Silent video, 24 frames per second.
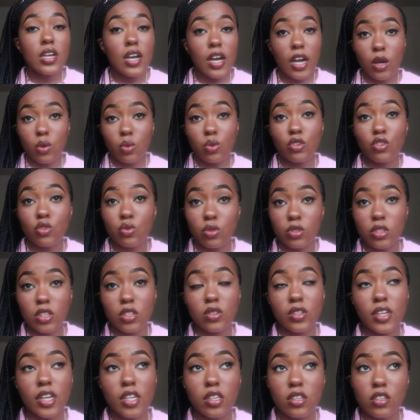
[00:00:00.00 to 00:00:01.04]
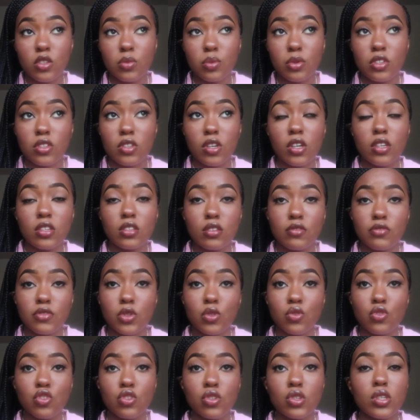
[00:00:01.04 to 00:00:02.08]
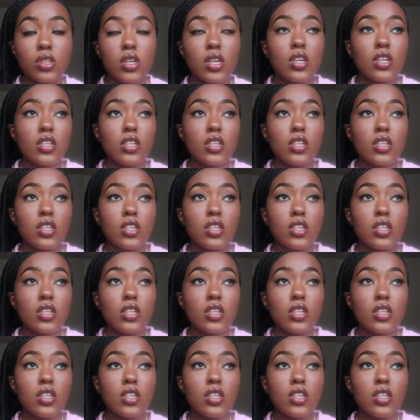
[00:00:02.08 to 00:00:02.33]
I will do another AliExpress haul in the future.